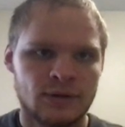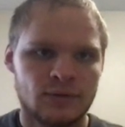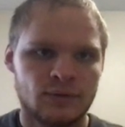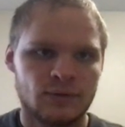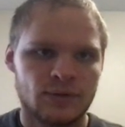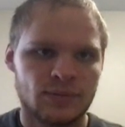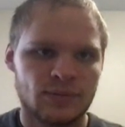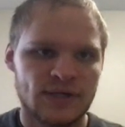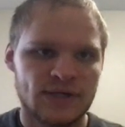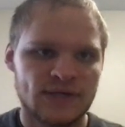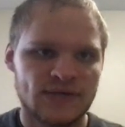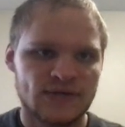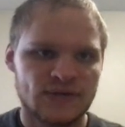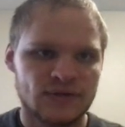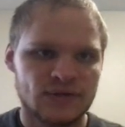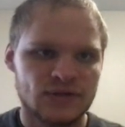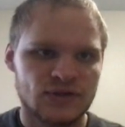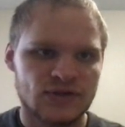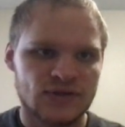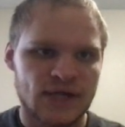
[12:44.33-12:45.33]
We can
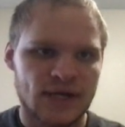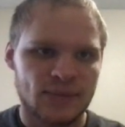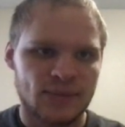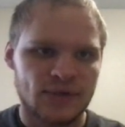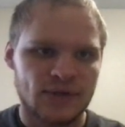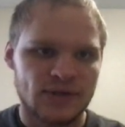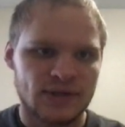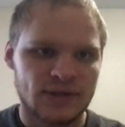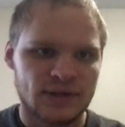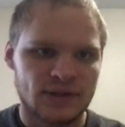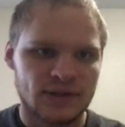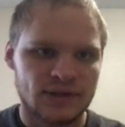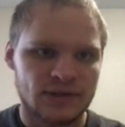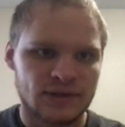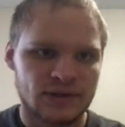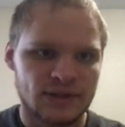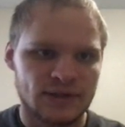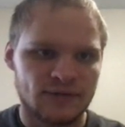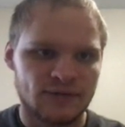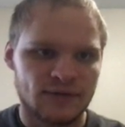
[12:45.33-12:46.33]
basically just copy the
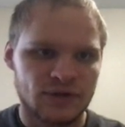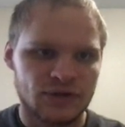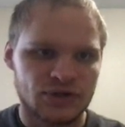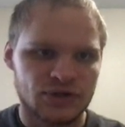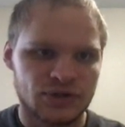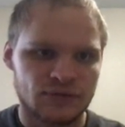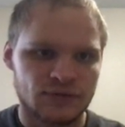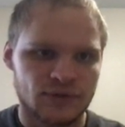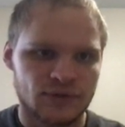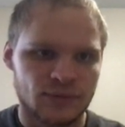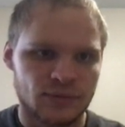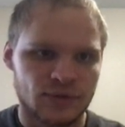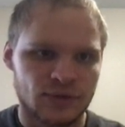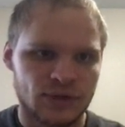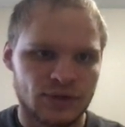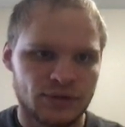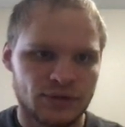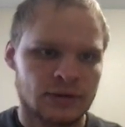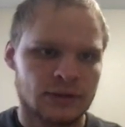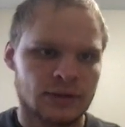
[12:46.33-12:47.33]
delete function from
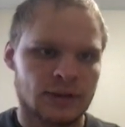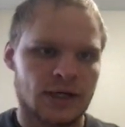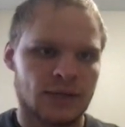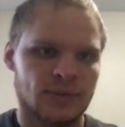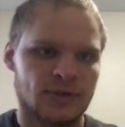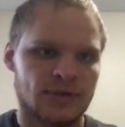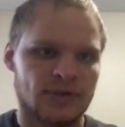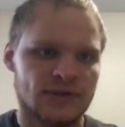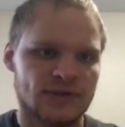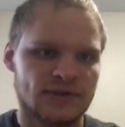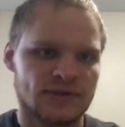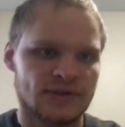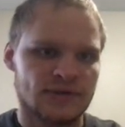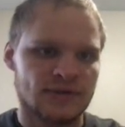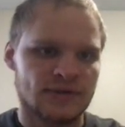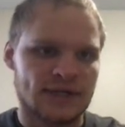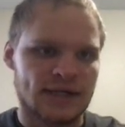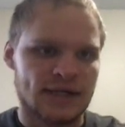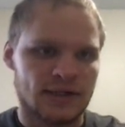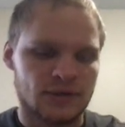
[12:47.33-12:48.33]
here, copy this
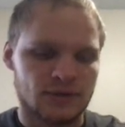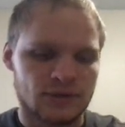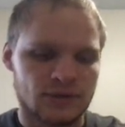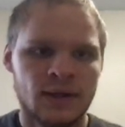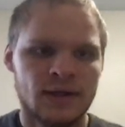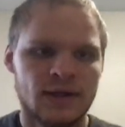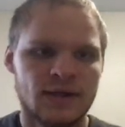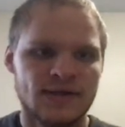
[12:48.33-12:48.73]
down,